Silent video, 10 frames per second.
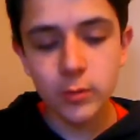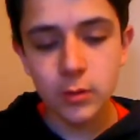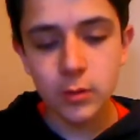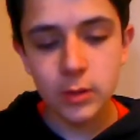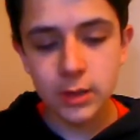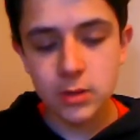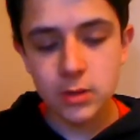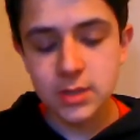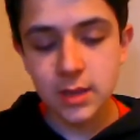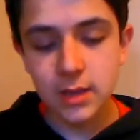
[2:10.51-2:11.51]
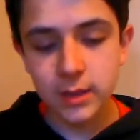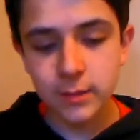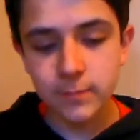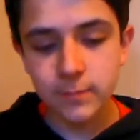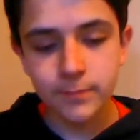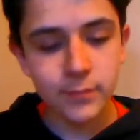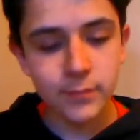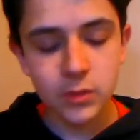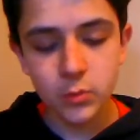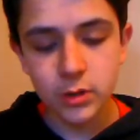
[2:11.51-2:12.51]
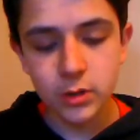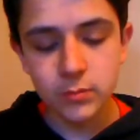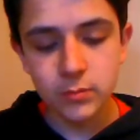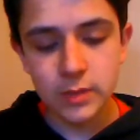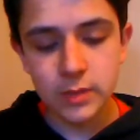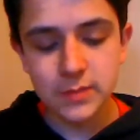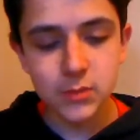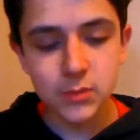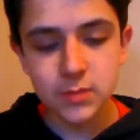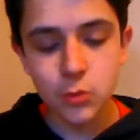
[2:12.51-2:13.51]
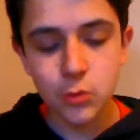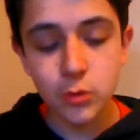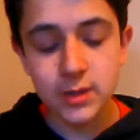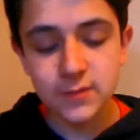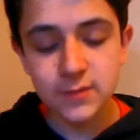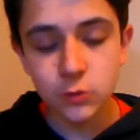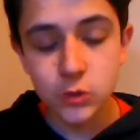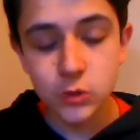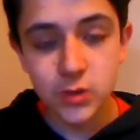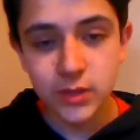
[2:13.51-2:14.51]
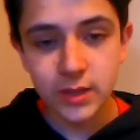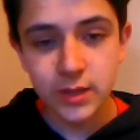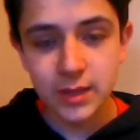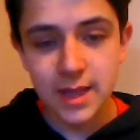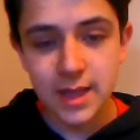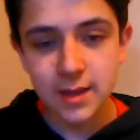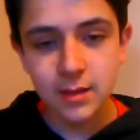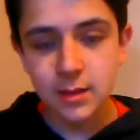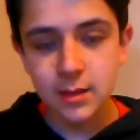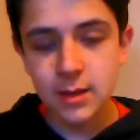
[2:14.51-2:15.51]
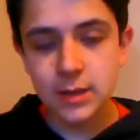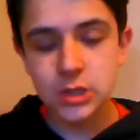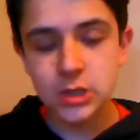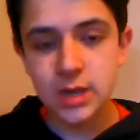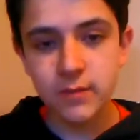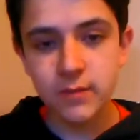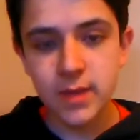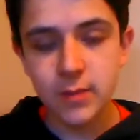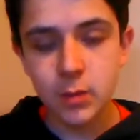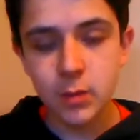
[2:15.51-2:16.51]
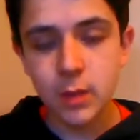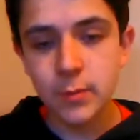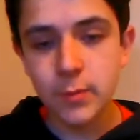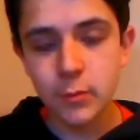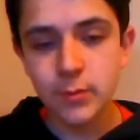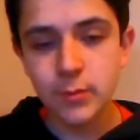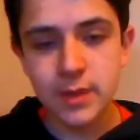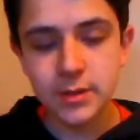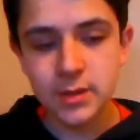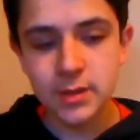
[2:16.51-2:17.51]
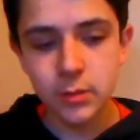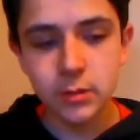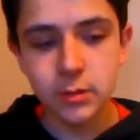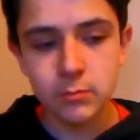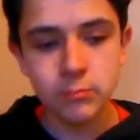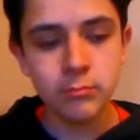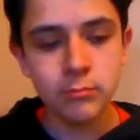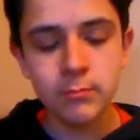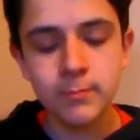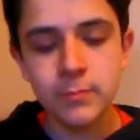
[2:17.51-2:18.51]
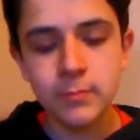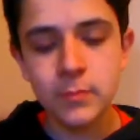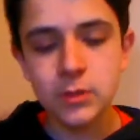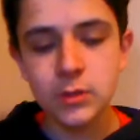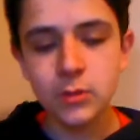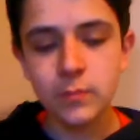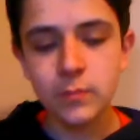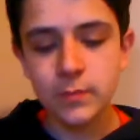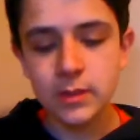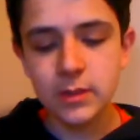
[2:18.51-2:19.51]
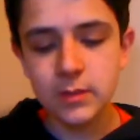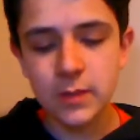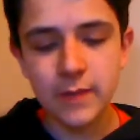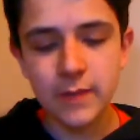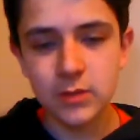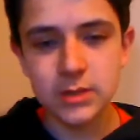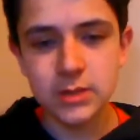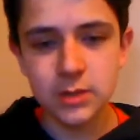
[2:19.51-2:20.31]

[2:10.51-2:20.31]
Like it's not like the one that's most important is first or anything like that. I just kind of made them all up and wrote them down as I went. So that's why I have a list here.